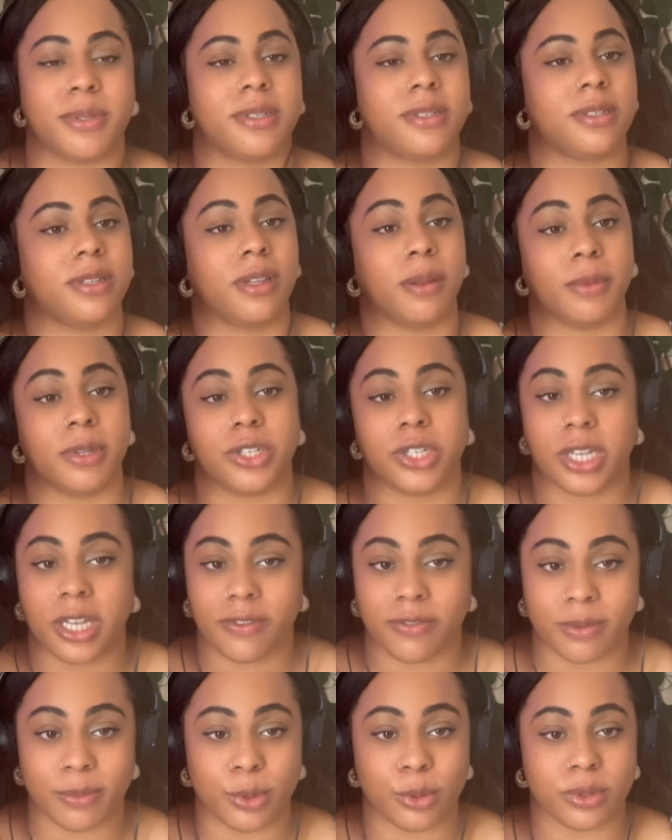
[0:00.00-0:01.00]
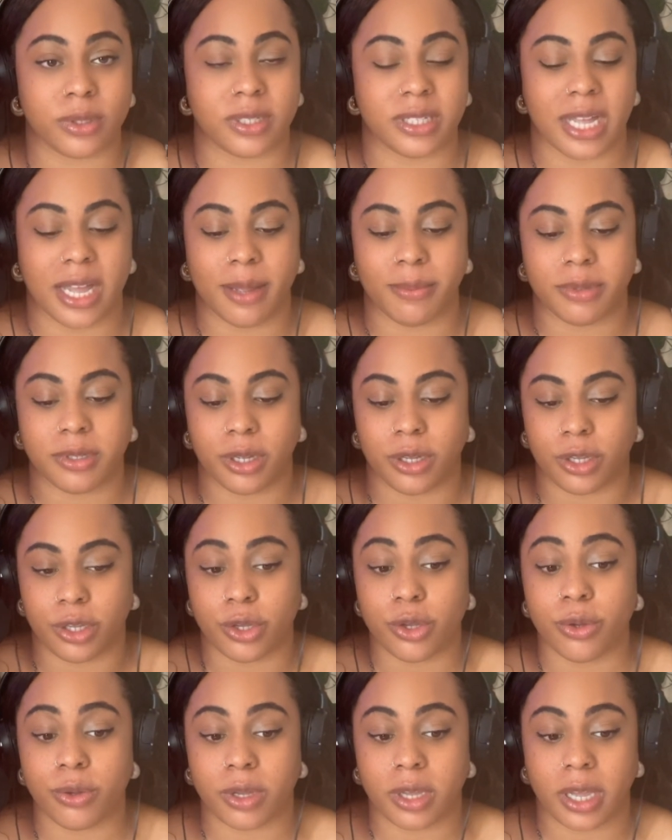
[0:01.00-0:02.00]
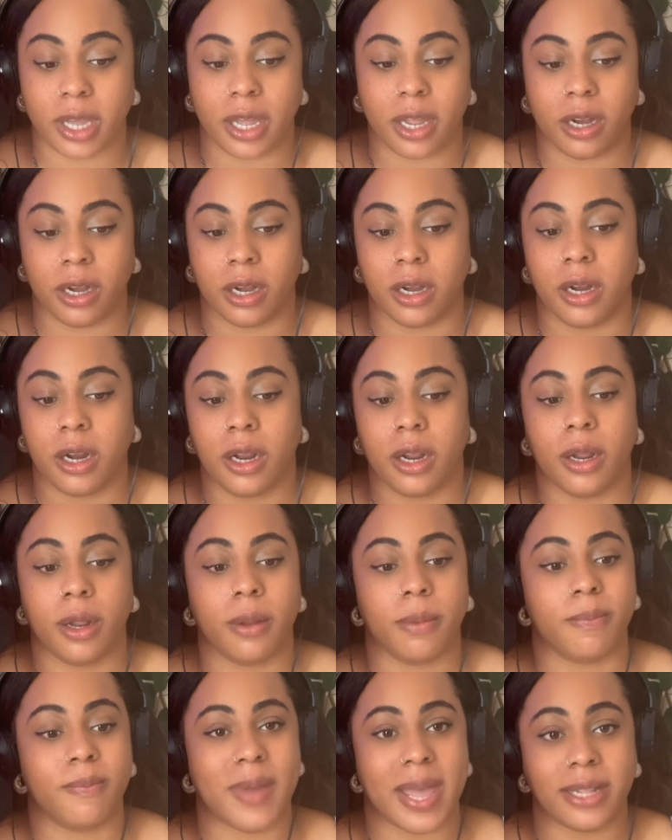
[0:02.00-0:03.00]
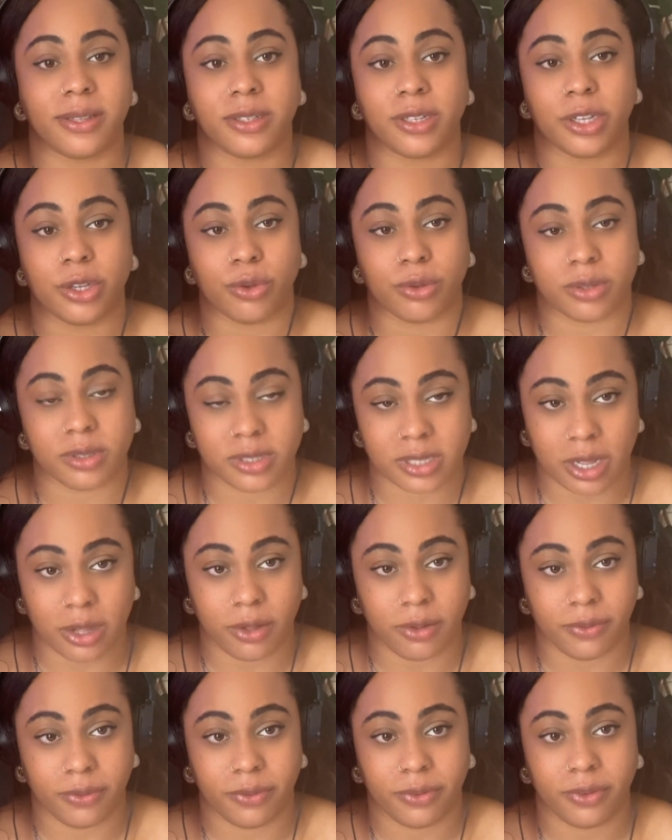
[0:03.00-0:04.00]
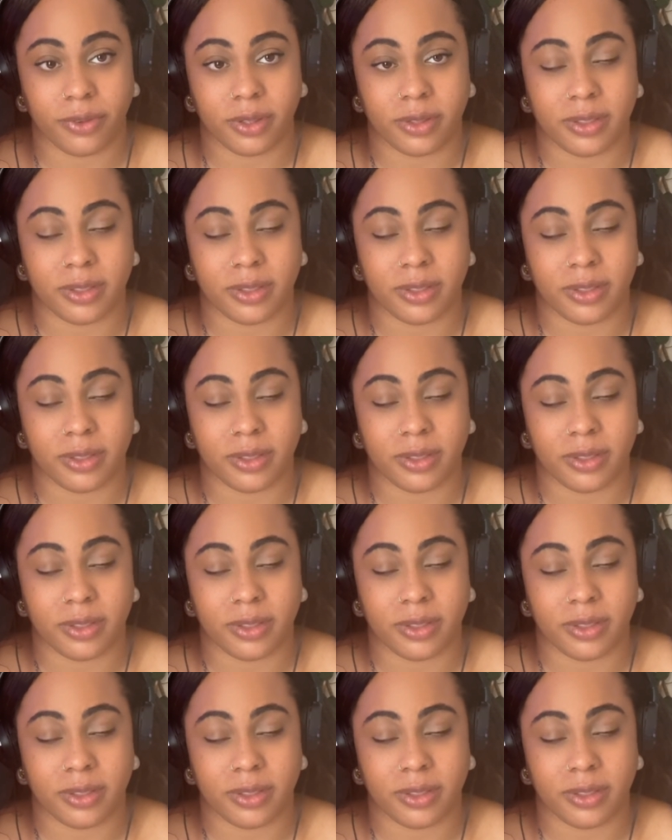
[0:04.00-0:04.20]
some achievable steps, so you can better yourself.